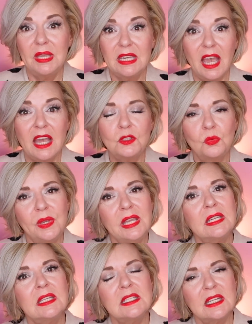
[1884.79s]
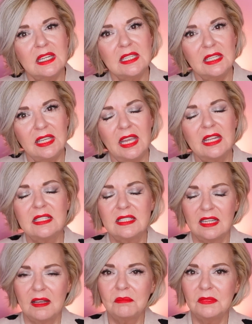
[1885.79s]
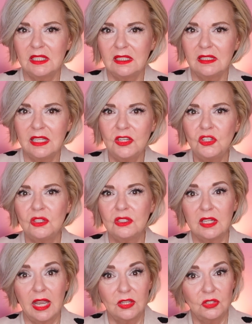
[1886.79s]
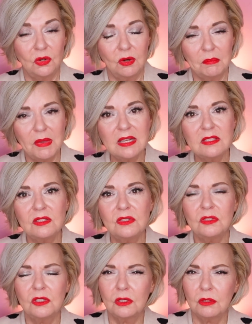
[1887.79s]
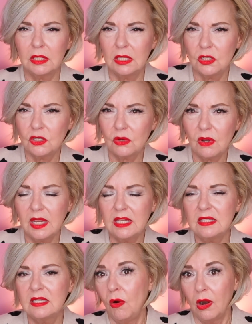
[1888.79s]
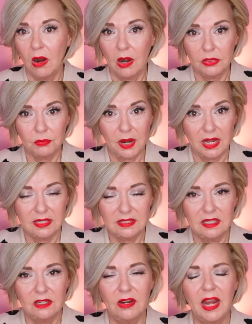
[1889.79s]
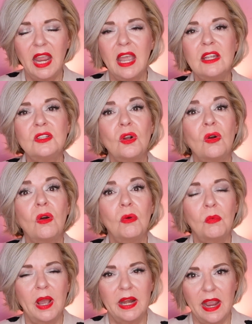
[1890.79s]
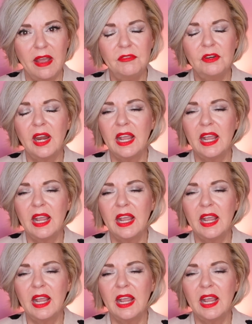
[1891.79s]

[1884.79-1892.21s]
because we can tend to get some little issues like sore muscles or creaky joints or arthritis in our hands or whatever,